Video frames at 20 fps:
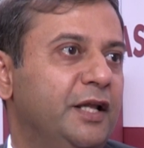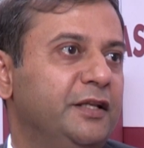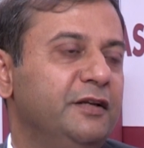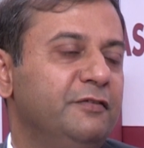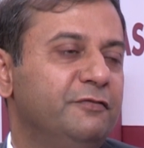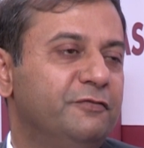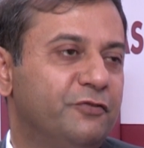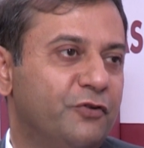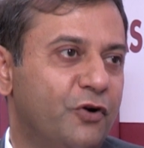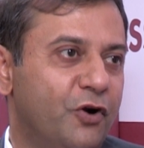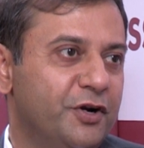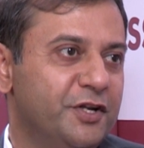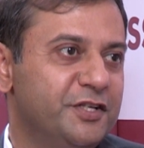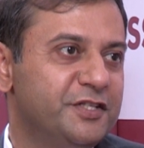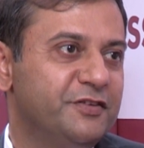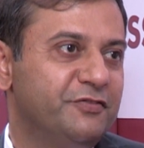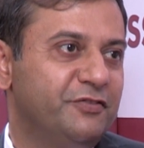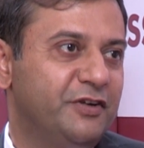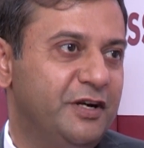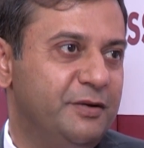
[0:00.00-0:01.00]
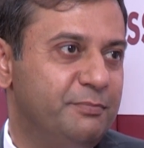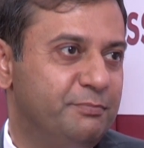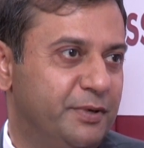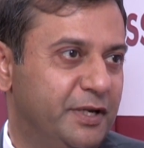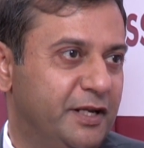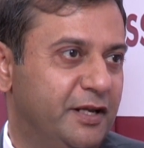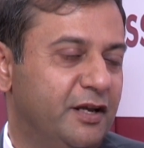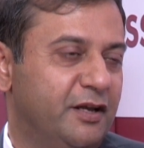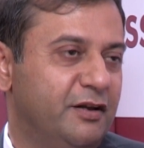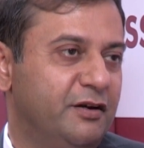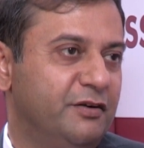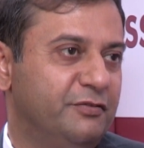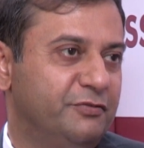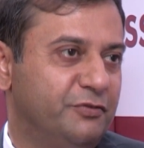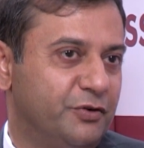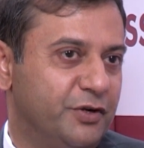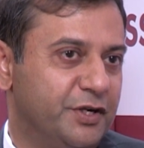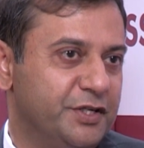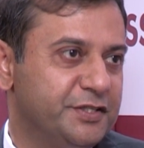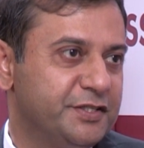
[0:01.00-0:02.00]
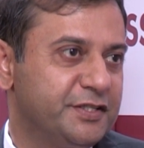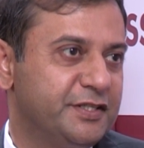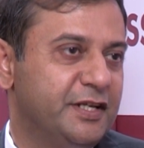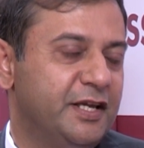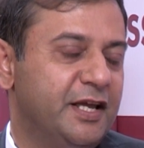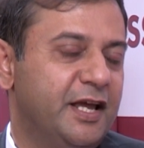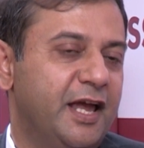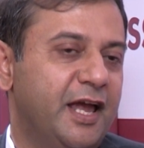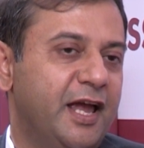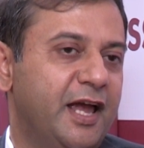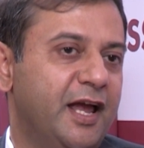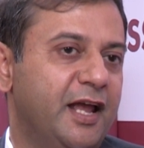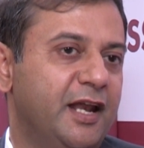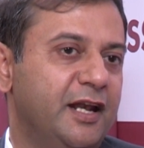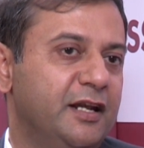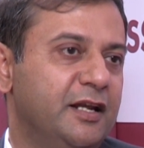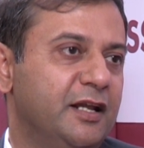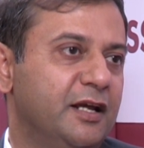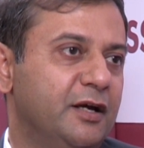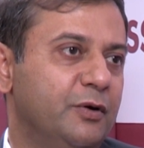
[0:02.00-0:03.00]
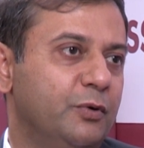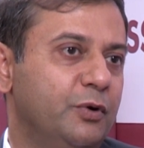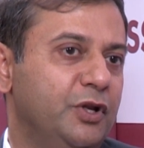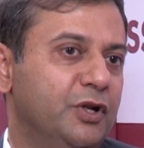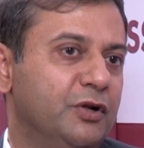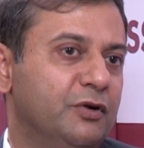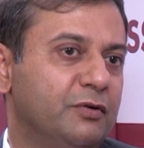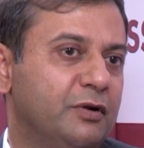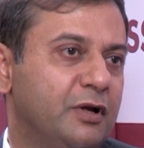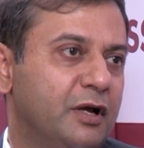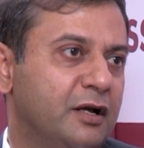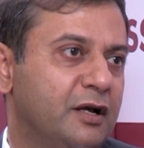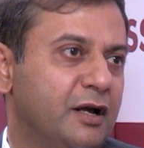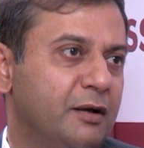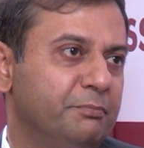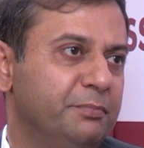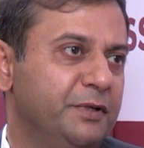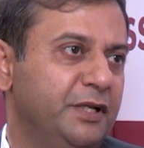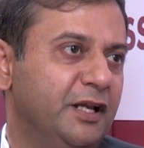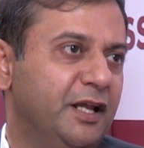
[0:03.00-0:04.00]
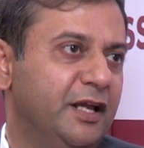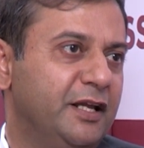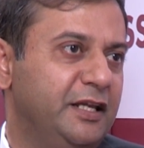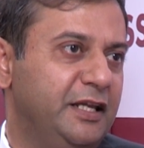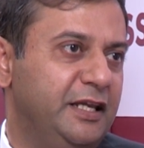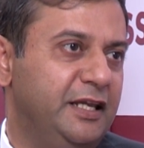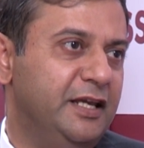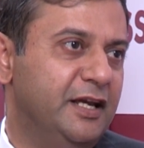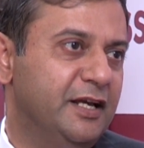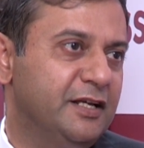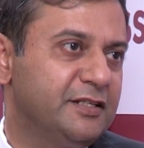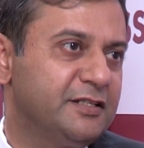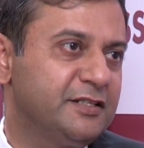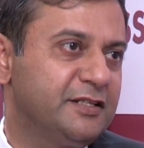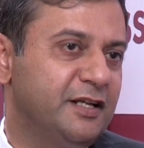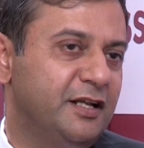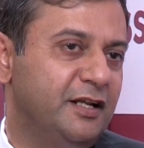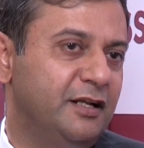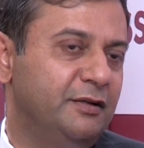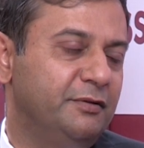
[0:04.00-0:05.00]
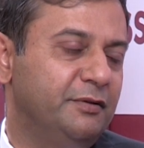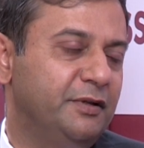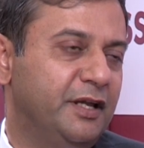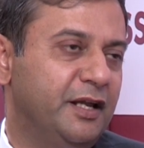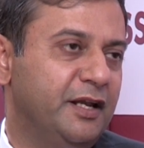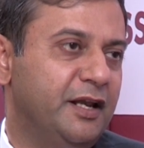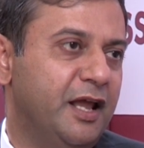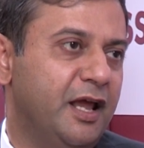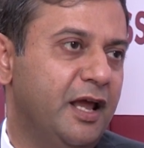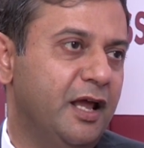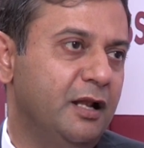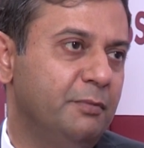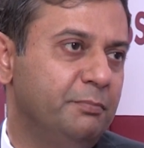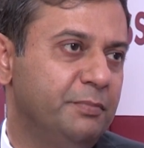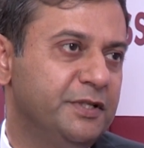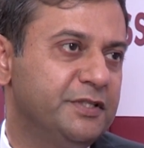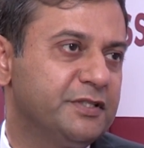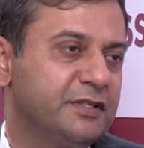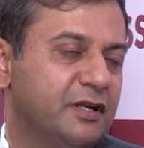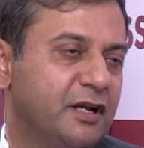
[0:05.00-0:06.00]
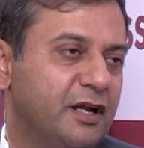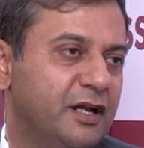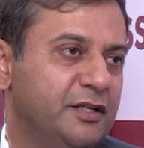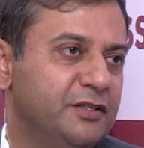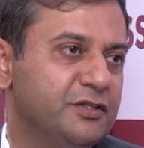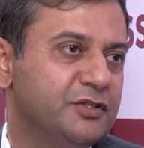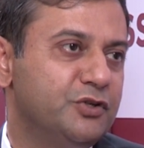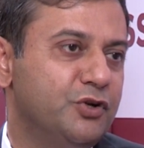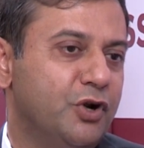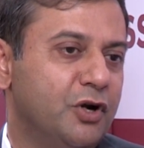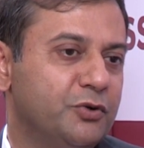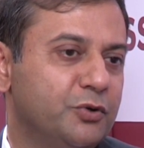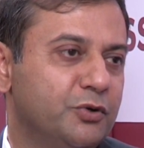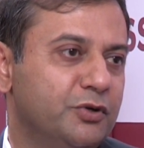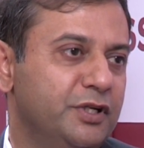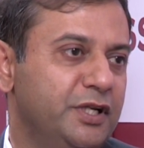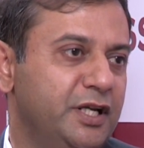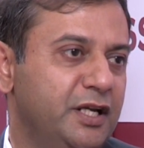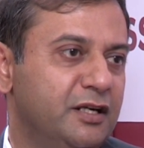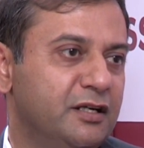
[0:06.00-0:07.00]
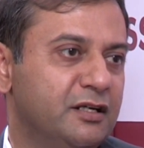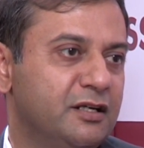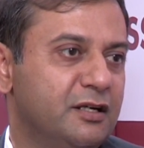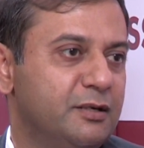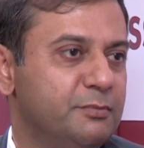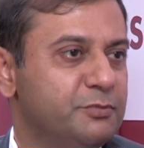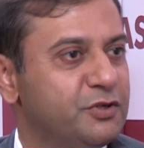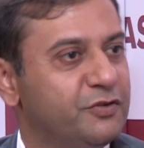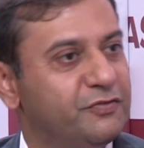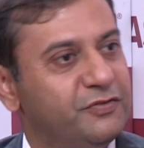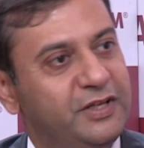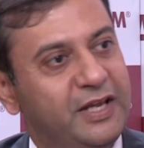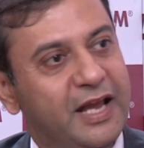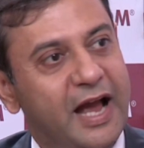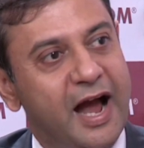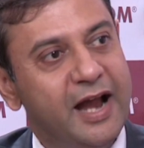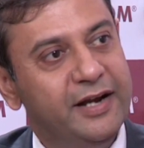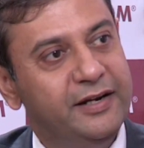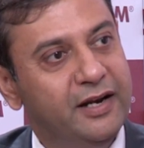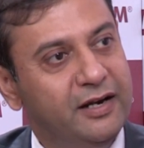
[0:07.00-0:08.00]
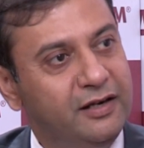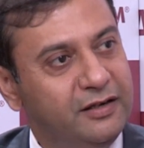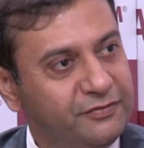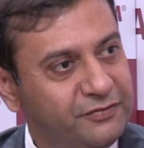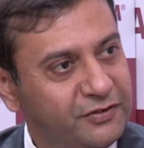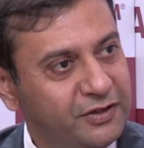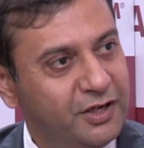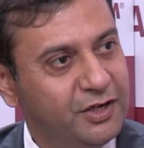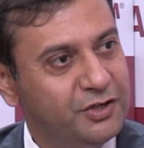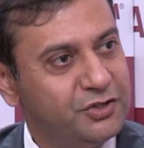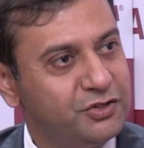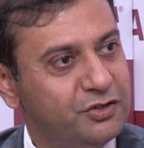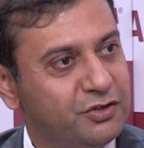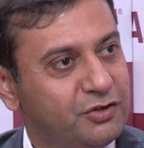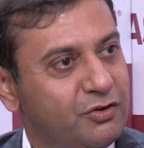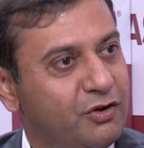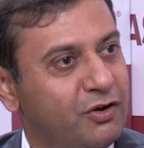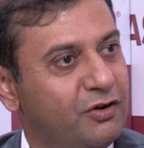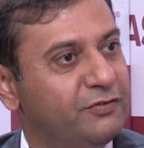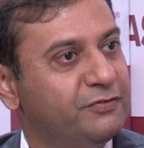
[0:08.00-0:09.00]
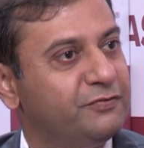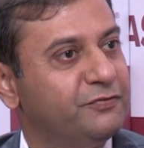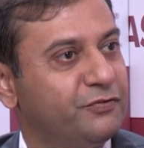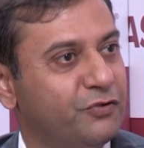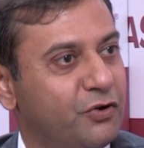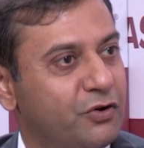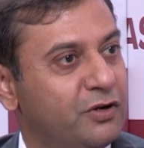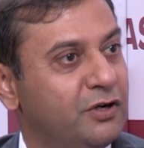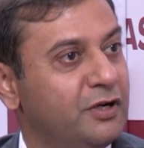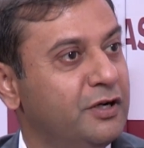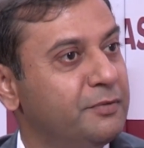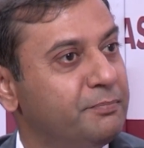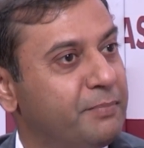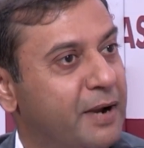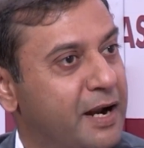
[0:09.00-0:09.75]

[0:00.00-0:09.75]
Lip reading: I think fraud is a very big area for us. And a company like EXL can help its clients not only in terms of the identification of fraudulent